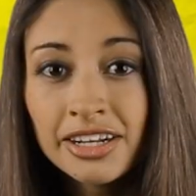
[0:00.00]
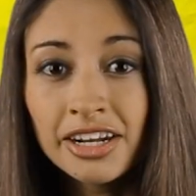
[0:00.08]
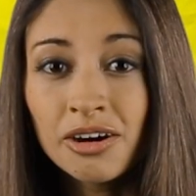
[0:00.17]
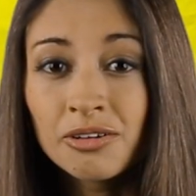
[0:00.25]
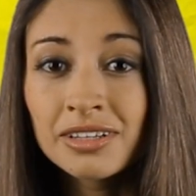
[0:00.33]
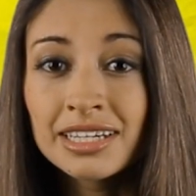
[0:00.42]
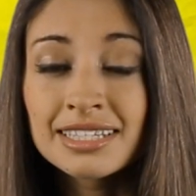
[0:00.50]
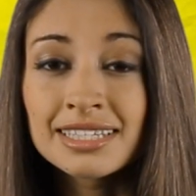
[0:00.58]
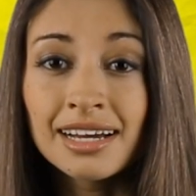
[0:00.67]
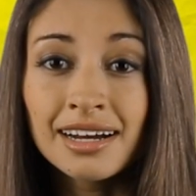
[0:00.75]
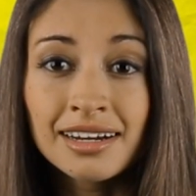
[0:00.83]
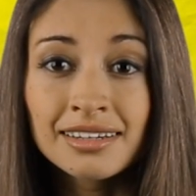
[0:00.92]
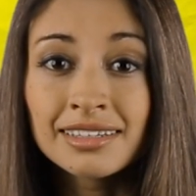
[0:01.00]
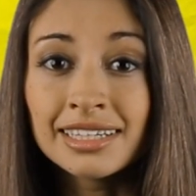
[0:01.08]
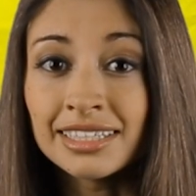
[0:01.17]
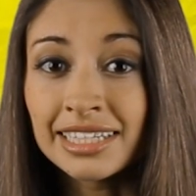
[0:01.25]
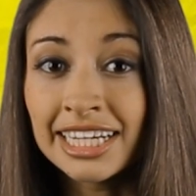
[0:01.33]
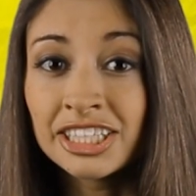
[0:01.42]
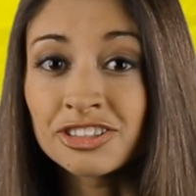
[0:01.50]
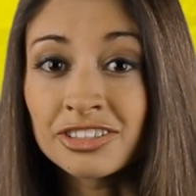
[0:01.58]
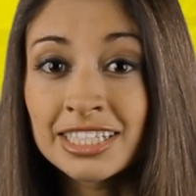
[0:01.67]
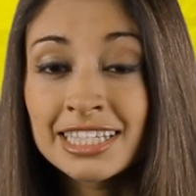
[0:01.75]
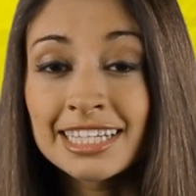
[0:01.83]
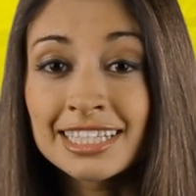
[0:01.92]
Not only is it ugly and
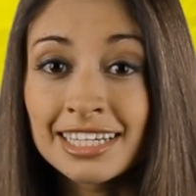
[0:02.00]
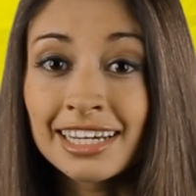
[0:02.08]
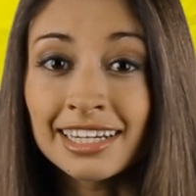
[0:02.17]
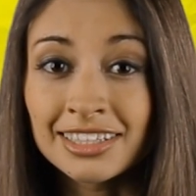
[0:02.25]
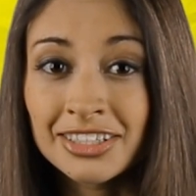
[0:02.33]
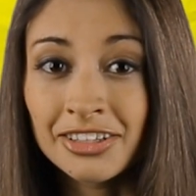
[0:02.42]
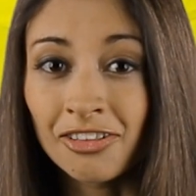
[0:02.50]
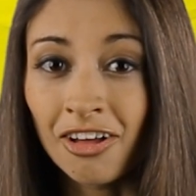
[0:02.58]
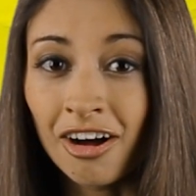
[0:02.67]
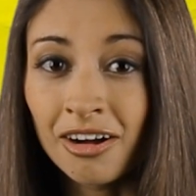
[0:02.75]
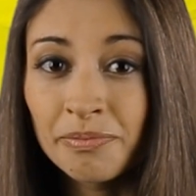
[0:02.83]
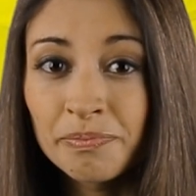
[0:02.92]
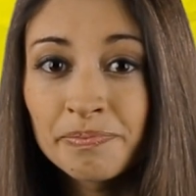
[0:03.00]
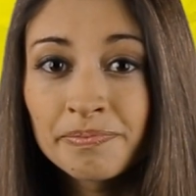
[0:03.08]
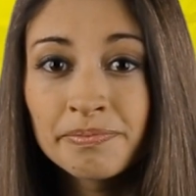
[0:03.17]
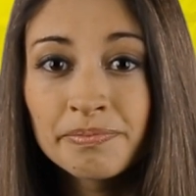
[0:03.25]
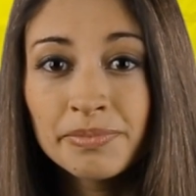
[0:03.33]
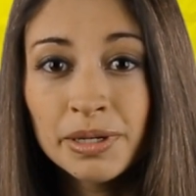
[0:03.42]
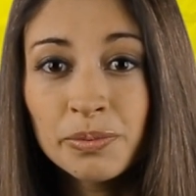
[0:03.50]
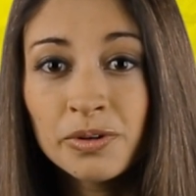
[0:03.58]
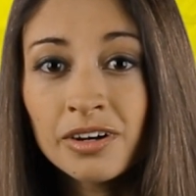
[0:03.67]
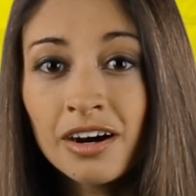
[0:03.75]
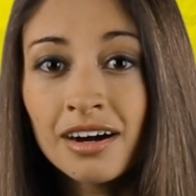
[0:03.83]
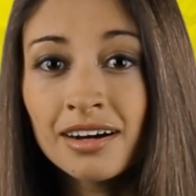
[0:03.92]
dangerous, it's against the law. People
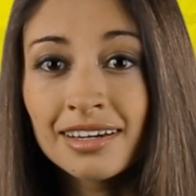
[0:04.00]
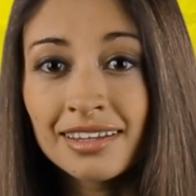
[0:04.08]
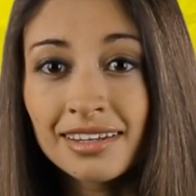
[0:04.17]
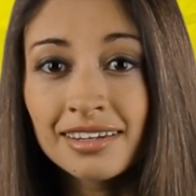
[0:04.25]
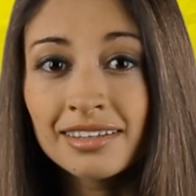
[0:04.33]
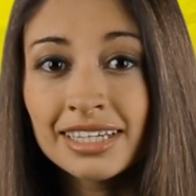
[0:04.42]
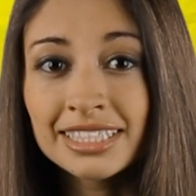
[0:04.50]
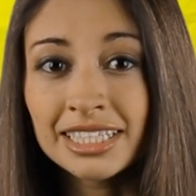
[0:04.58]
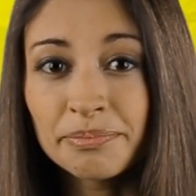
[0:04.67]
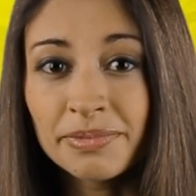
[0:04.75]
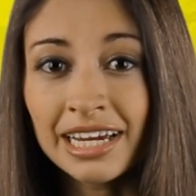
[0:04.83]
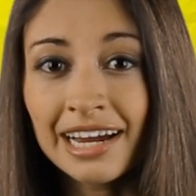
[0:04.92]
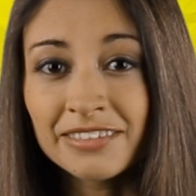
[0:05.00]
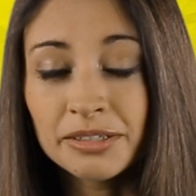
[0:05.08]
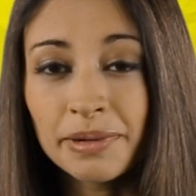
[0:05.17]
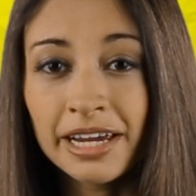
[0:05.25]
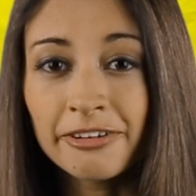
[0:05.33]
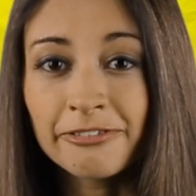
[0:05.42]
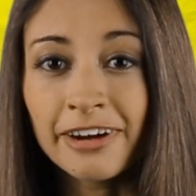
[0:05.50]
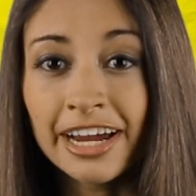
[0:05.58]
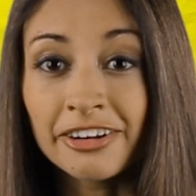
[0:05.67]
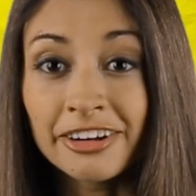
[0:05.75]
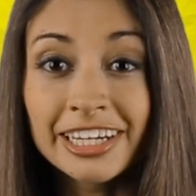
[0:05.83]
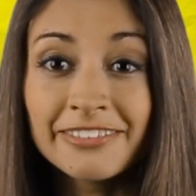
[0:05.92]
caught illegally dumping have to pay a
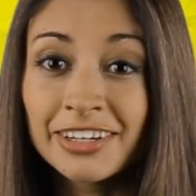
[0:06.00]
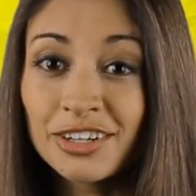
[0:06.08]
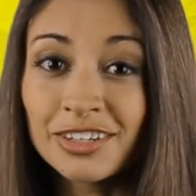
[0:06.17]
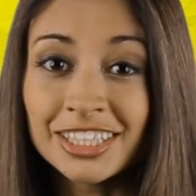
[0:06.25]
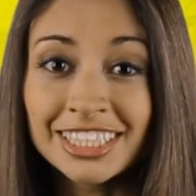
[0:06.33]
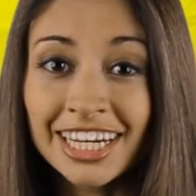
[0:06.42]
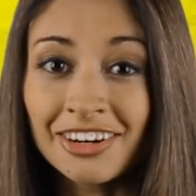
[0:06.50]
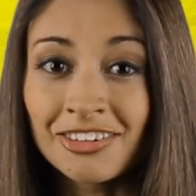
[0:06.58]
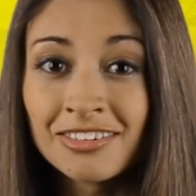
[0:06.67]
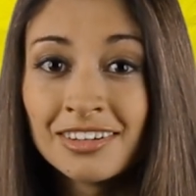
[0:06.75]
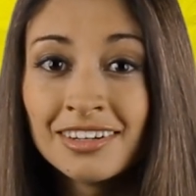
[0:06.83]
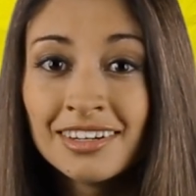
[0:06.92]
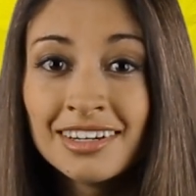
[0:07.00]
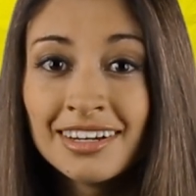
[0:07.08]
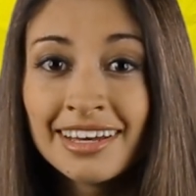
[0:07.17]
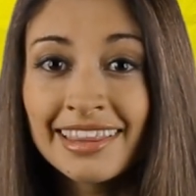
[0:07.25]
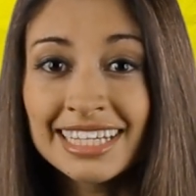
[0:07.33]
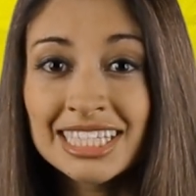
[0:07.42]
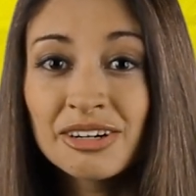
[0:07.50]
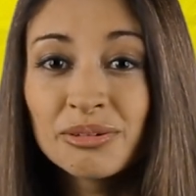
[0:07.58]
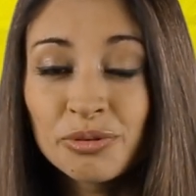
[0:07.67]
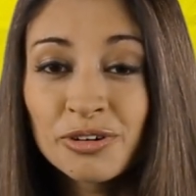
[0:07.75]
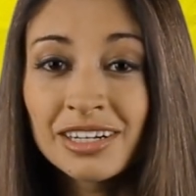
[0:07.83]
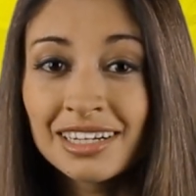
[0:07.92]
fine or even go to jail. That's how
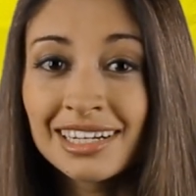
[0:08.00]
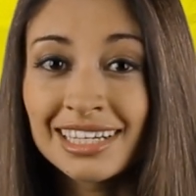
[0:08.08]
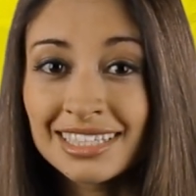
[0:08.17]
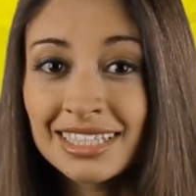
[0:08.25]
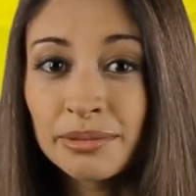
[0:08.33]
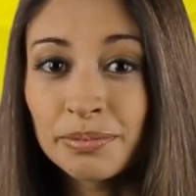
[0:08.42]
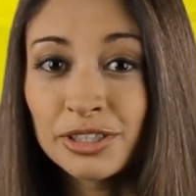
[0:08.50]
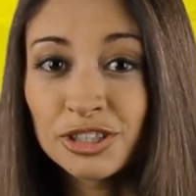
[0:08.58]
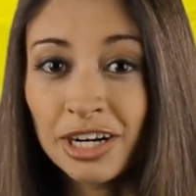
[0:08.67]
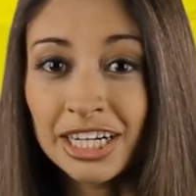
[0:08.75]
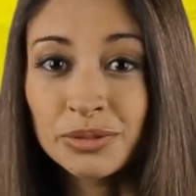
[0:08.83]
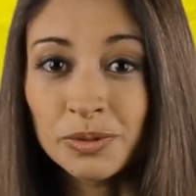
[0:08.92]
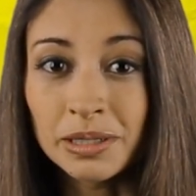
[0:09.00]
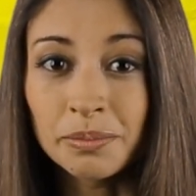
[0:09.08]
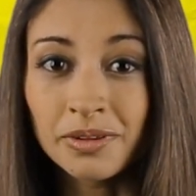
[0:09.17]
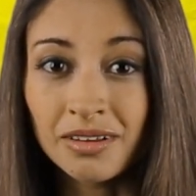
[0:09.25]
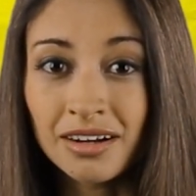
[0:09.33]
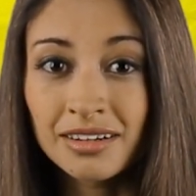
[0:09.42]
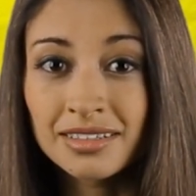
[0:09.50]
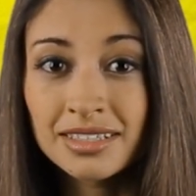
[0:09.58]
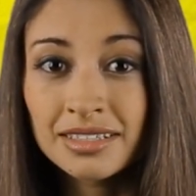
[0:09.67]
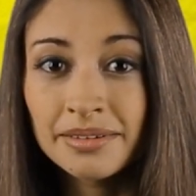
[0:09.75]
important it is to put trash where it belongs.